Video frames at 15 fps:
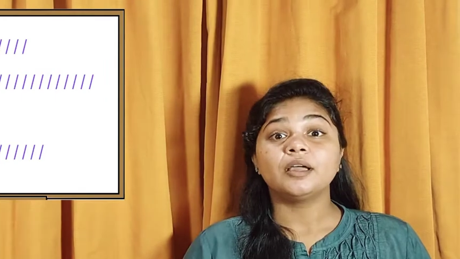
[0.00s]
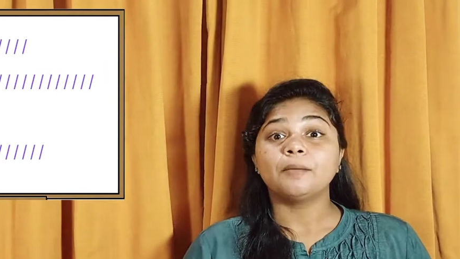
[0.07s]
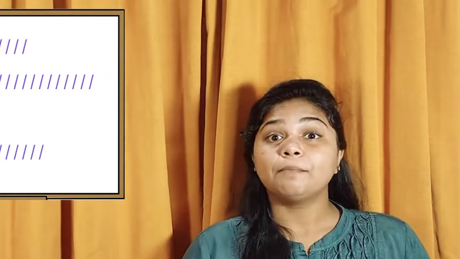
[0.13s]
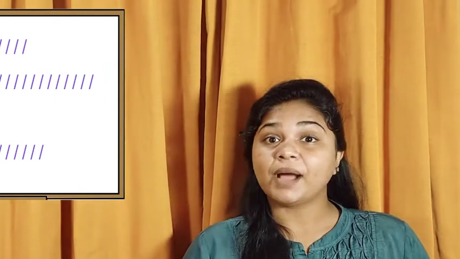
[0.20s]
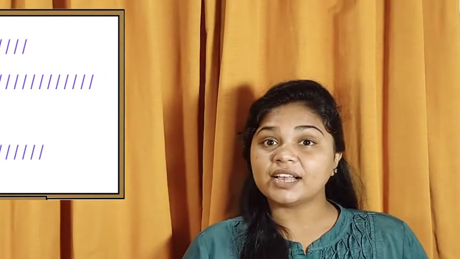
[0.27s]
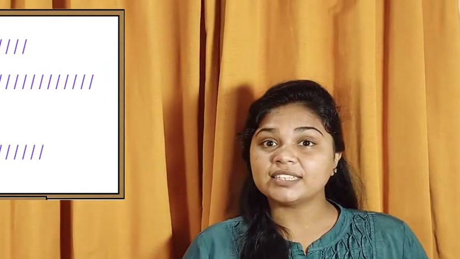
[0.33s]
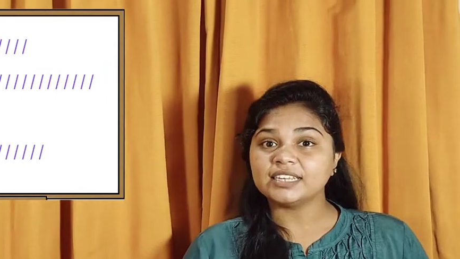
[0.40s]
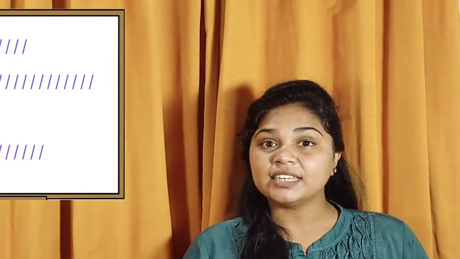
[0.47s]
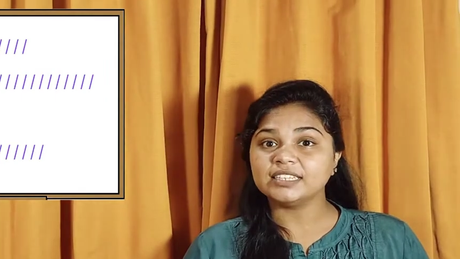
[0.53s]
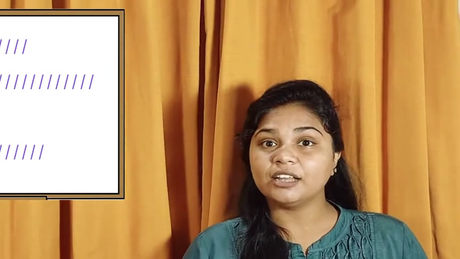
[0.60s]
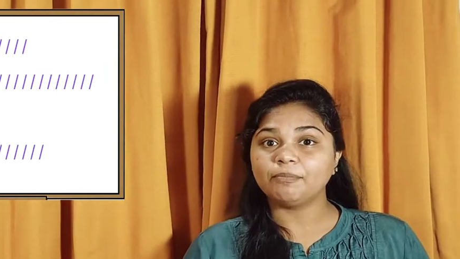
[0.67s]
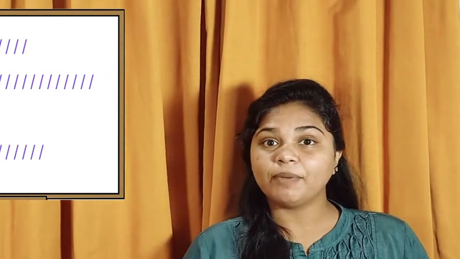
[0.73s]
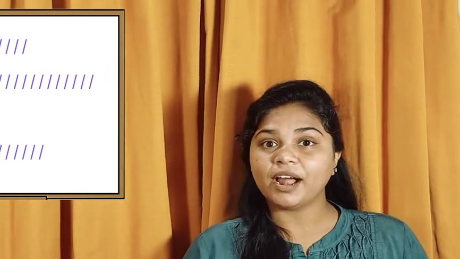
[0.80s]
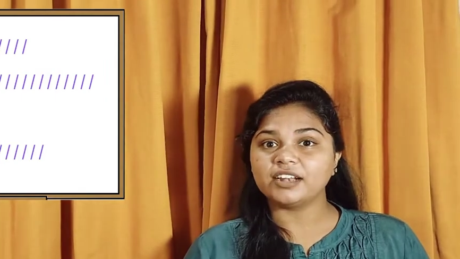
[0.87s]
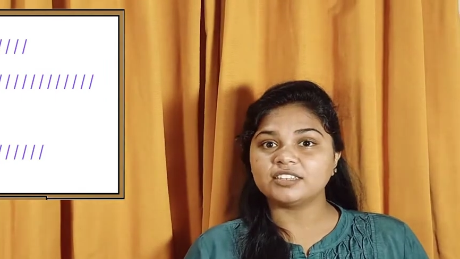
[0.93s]
Passing the
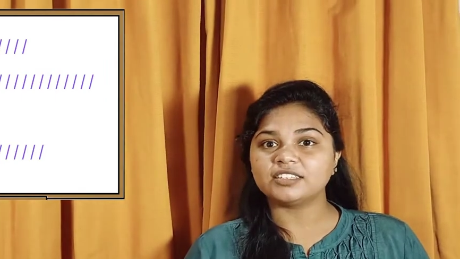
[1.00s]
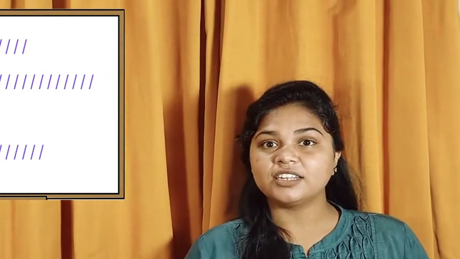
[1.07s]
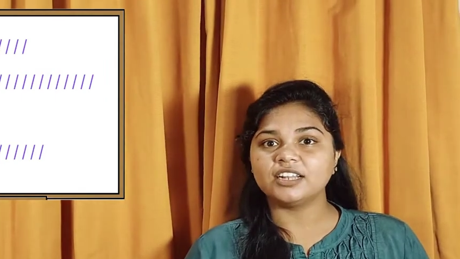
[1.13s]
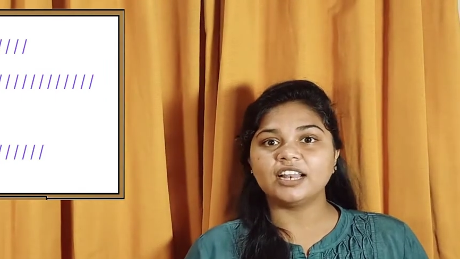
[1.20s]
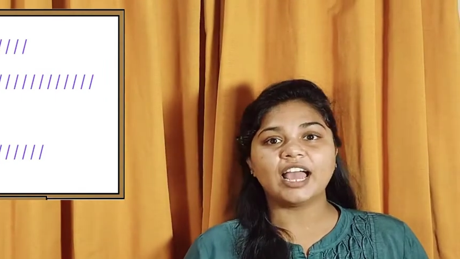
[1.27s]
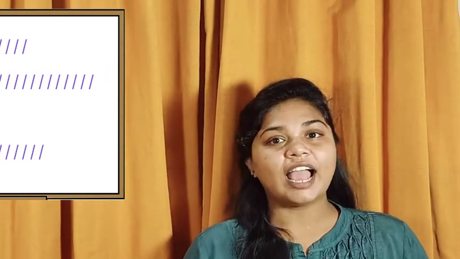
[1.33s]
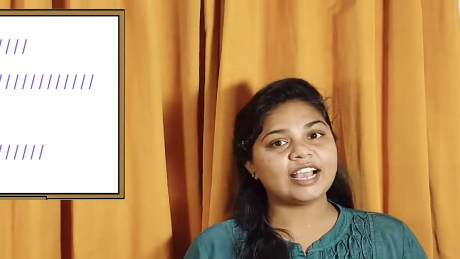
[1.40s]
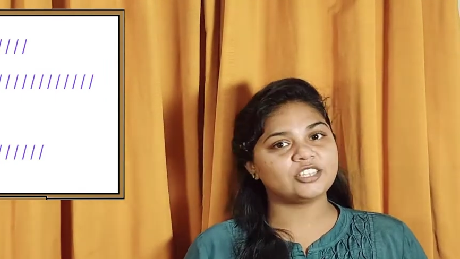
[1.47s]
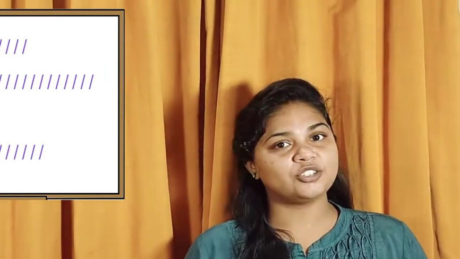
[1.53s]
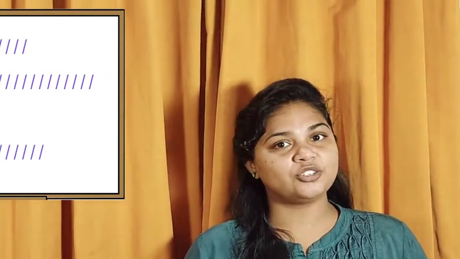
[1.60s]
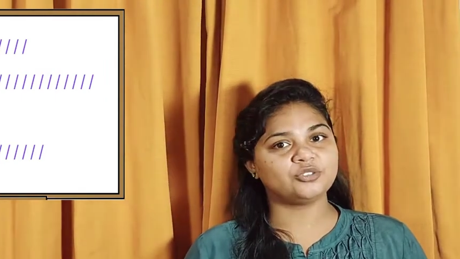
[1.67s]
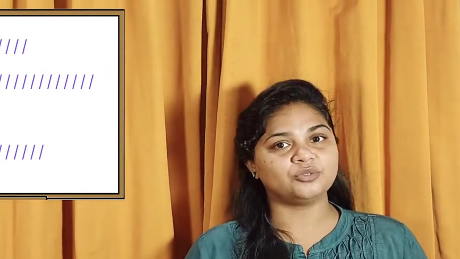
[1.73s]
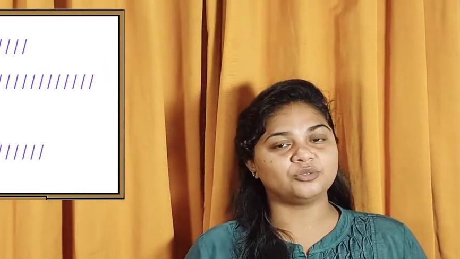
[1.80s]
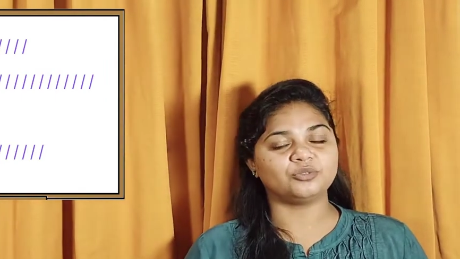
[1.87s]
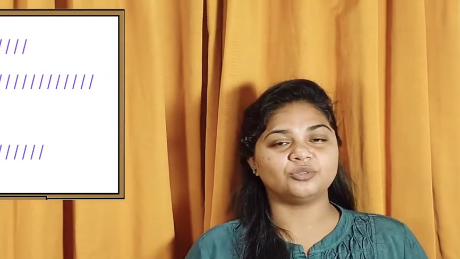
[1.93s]
parcel has
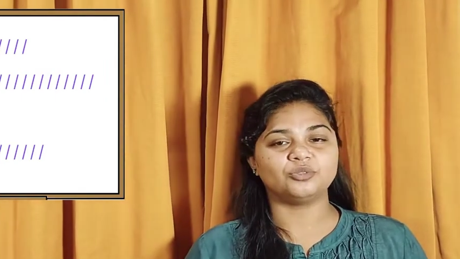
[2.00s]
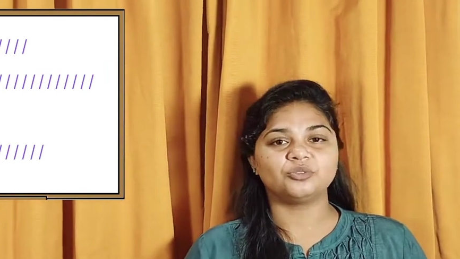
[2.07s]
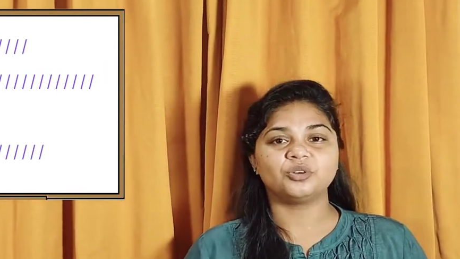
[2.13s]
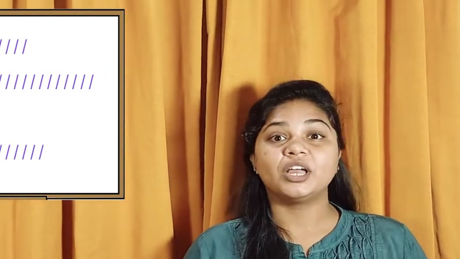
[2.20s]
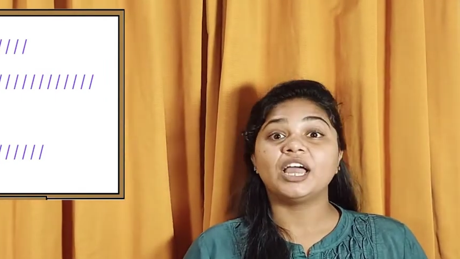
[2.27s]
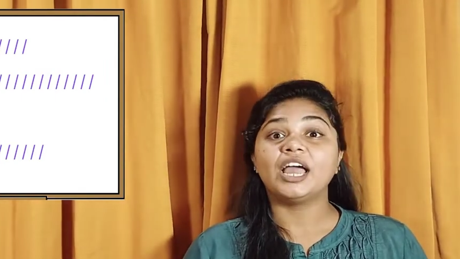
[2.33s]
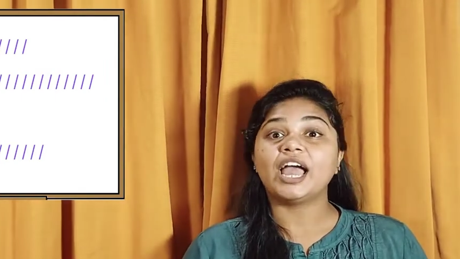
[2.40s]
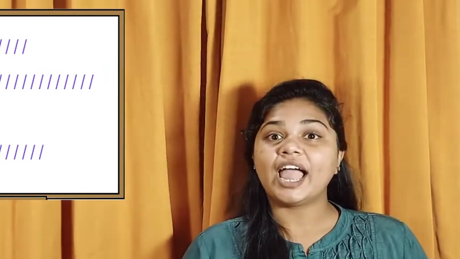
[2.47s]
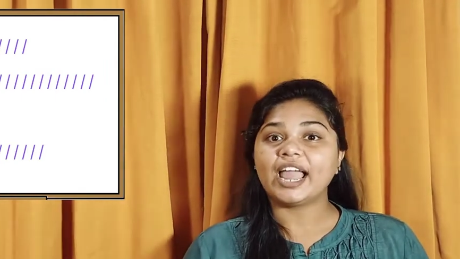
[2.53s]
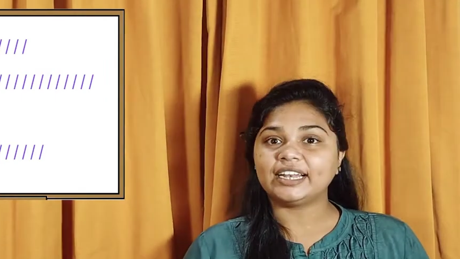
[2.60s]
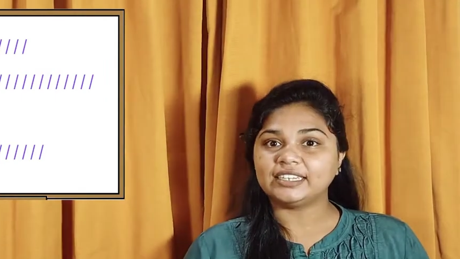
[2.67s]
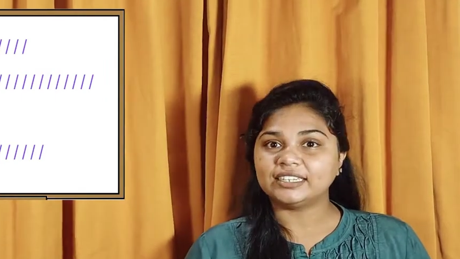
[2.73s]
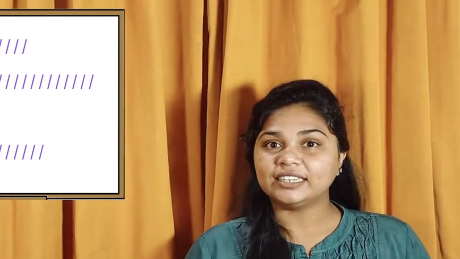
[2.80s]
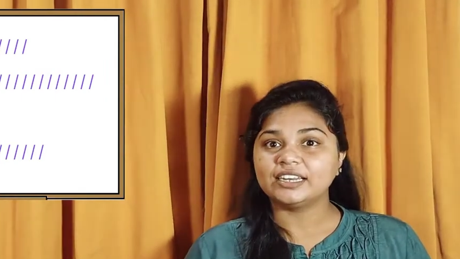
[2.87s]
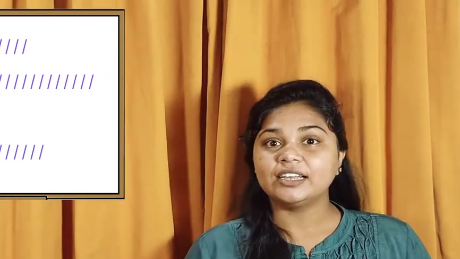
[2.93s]
2
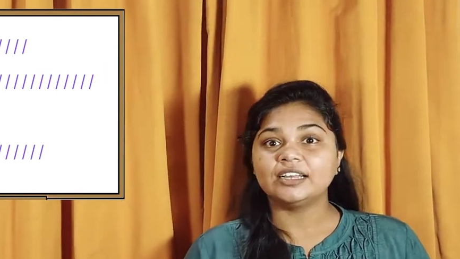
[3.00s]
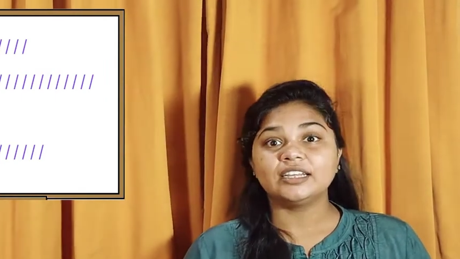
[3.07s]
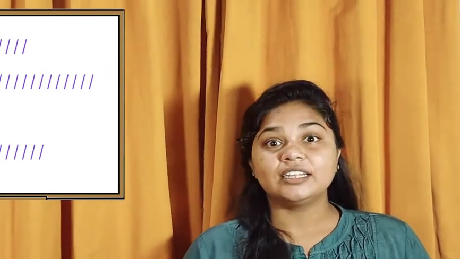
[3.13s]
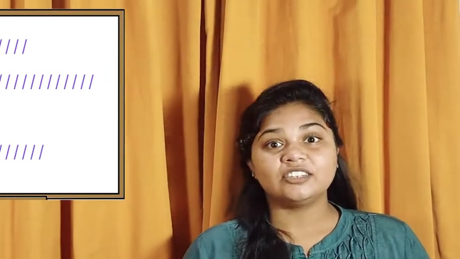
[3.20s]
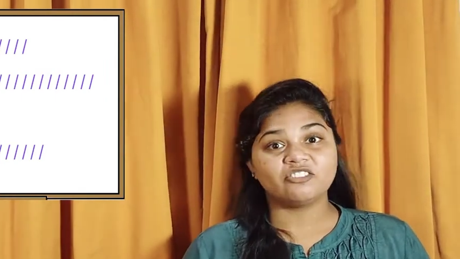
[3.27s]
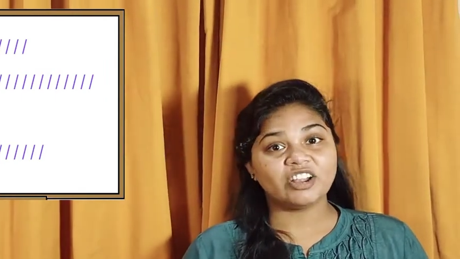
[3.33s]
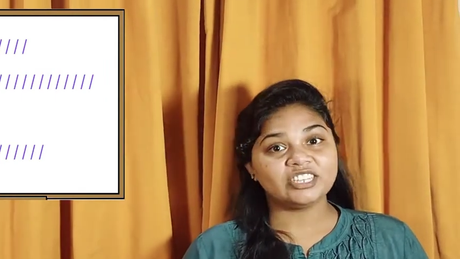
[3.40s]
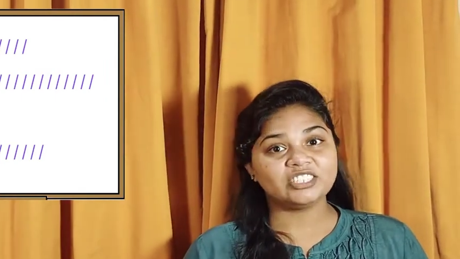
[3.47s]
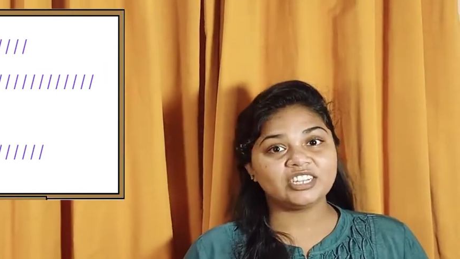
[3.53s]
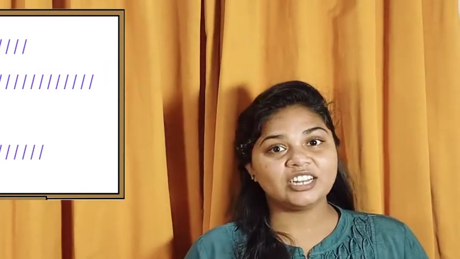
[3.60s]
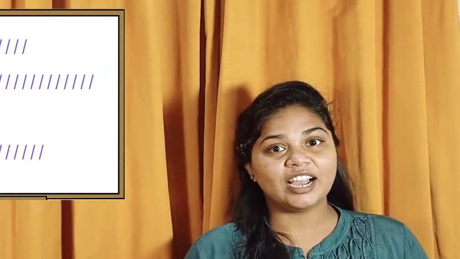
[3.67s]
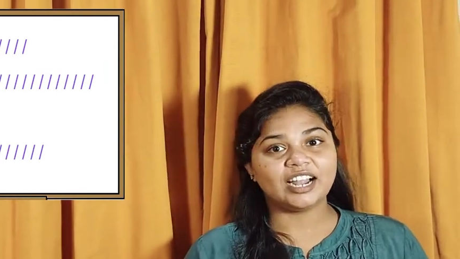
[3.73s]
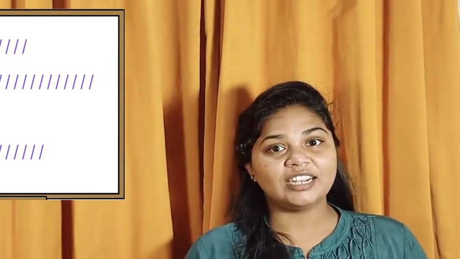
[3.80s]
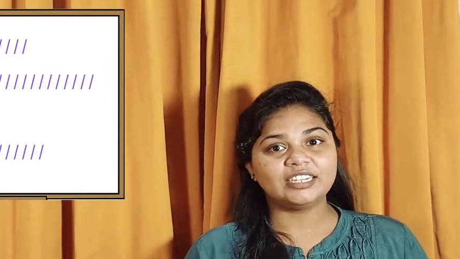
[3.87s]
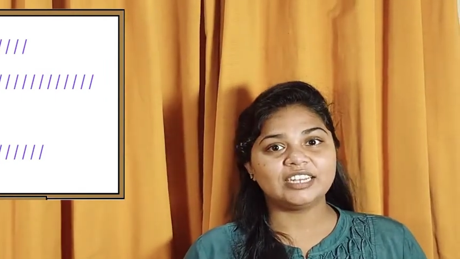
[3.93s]
and treasure
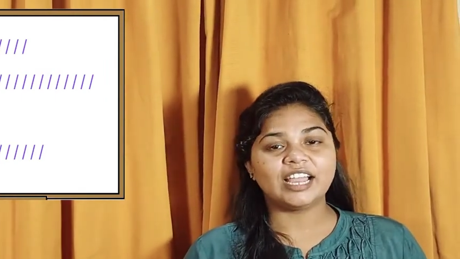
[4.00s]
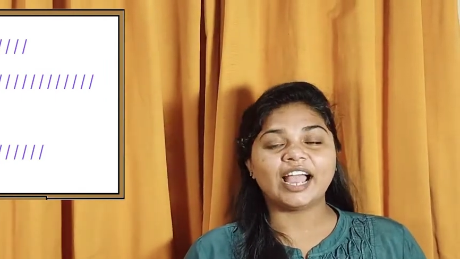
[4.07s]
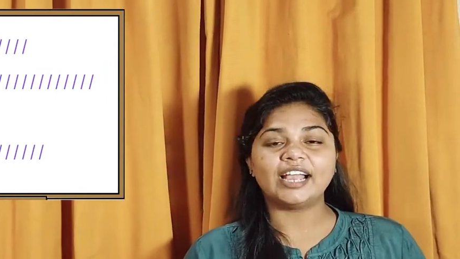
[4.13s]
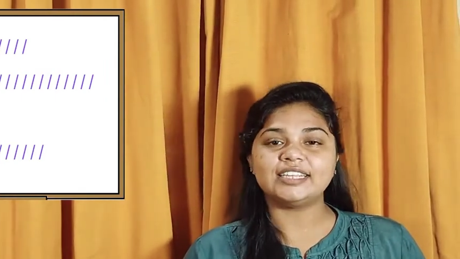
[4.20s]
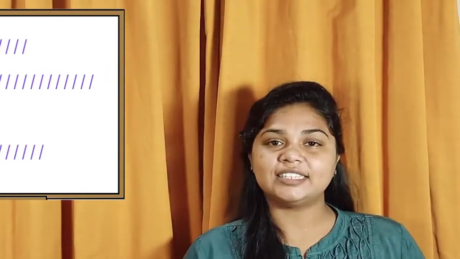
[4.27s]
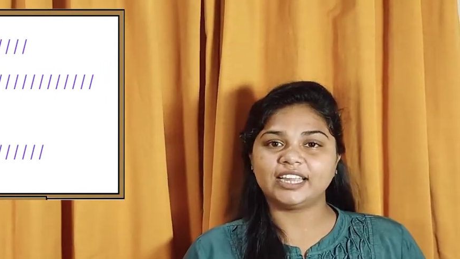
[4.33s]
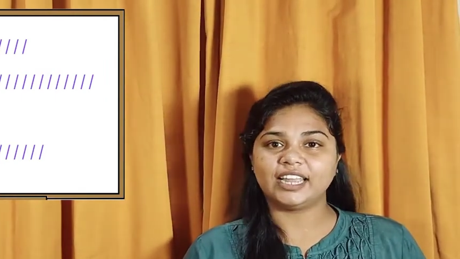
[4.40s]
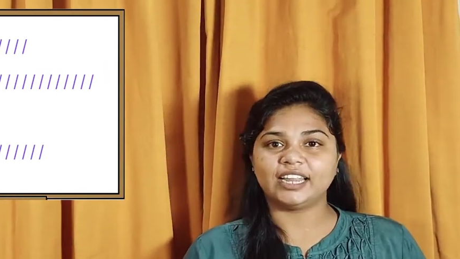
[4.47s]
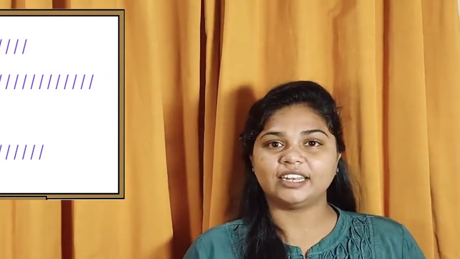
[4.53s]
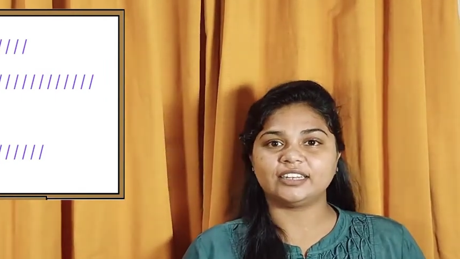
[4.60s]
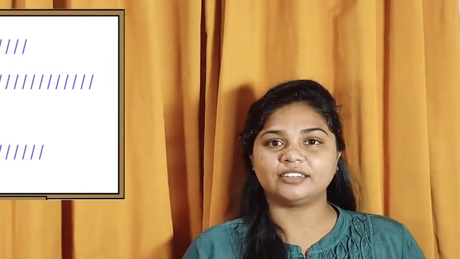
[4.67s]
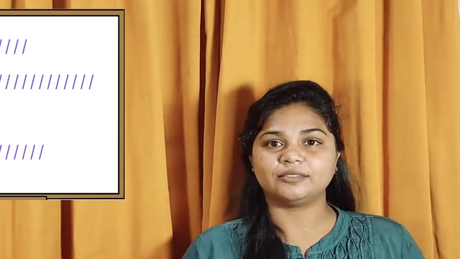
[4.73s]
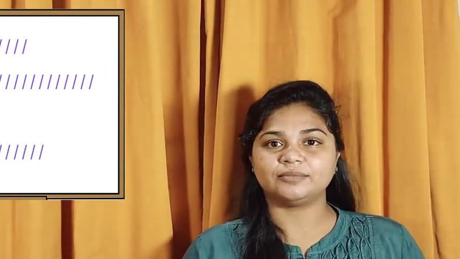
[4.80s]
hunt has 8.